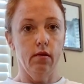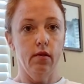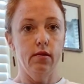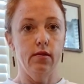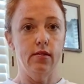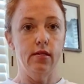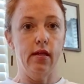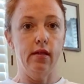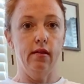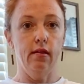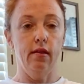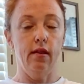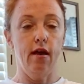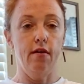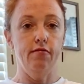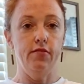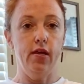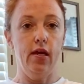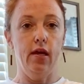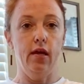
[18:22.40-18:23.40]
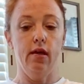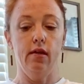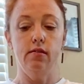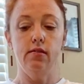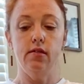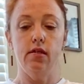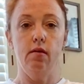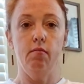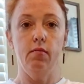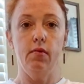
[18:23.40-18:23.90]
Extend the left hand,
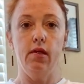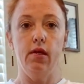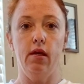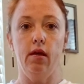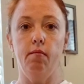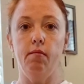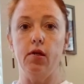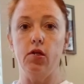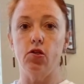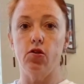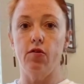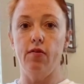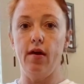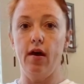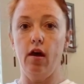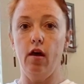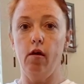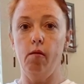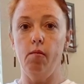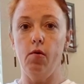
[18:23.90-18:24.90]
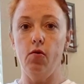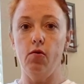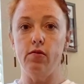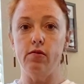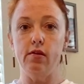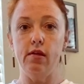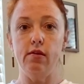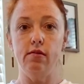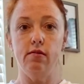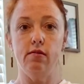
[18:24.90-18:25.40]
same thing, make sure the elbow
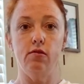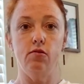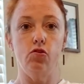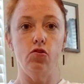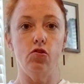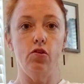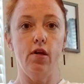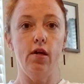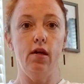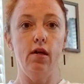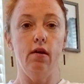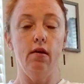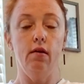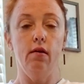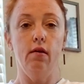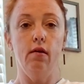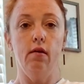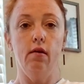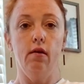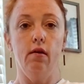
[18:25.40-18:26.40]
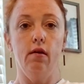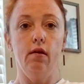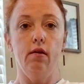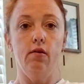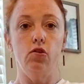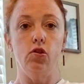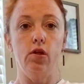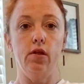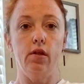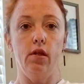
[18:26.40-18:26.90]
is nice and straight.
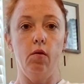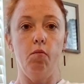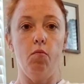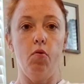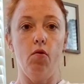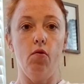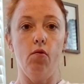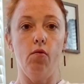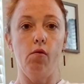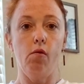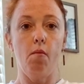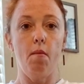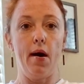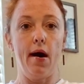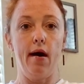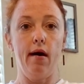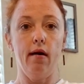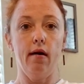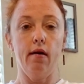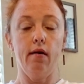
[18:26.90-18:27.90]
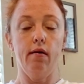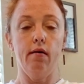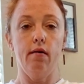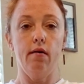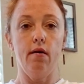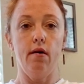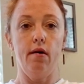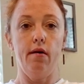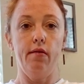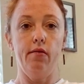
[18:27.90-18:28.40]
Gently pull back
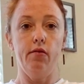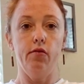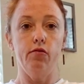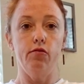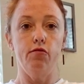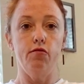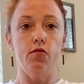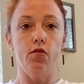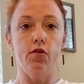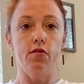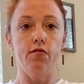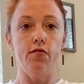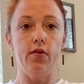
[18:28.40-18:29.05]
on those 4